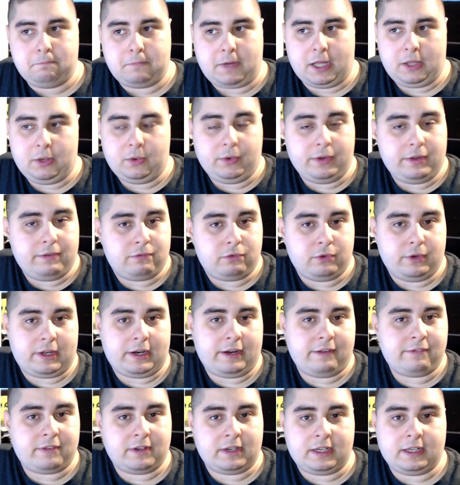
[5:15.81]
I don't know if we're
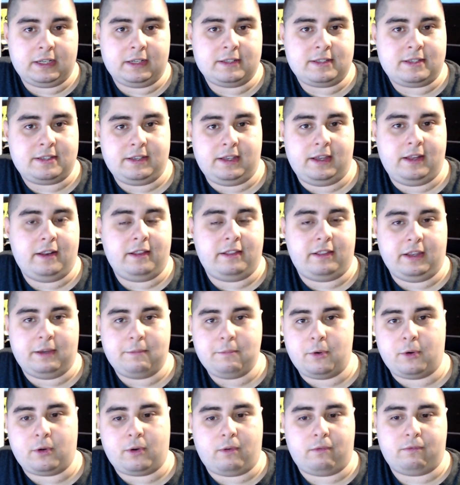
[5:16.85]
ever gonna see anything
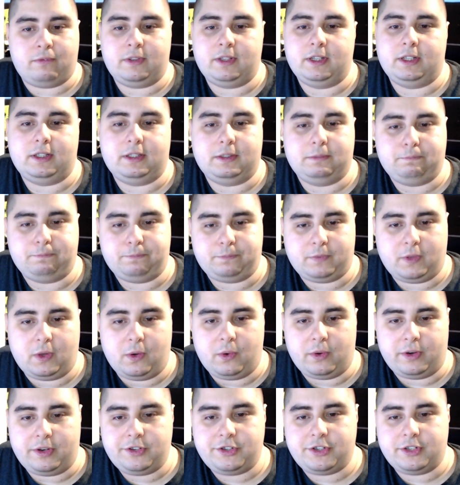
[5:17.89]
more of the
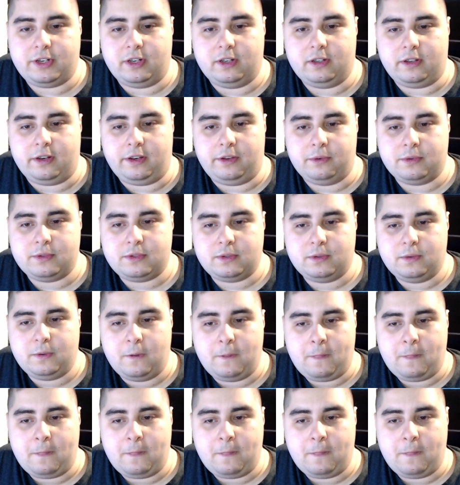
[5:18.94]
original Ryuzu.